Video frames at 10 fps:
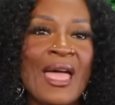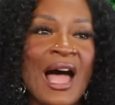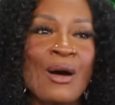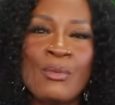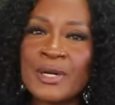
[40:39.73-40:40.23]

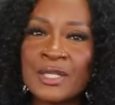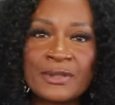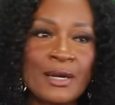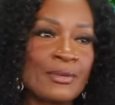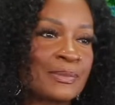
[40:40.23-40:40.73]
I wonder if
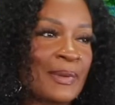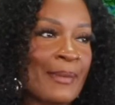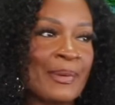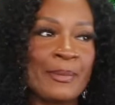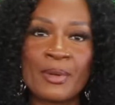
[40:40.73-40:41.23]
there was
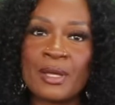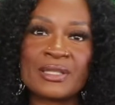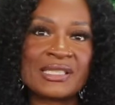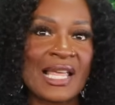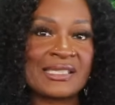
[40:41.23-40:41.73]
black people on
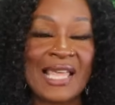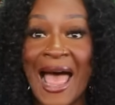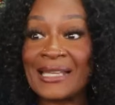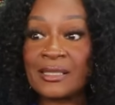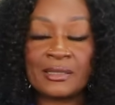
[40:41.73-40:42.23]
the Titanic.
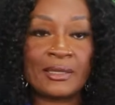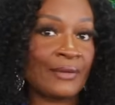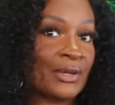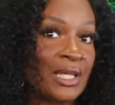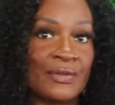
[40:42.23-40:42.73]
I just
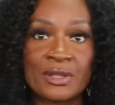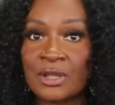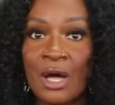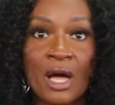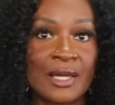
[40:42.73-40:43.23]
never even
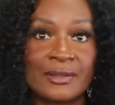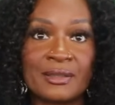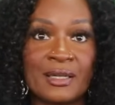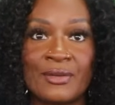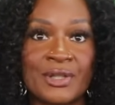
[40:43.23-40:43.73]
thought
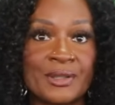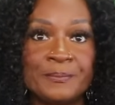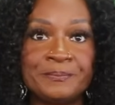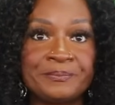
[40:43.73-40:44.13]
of it.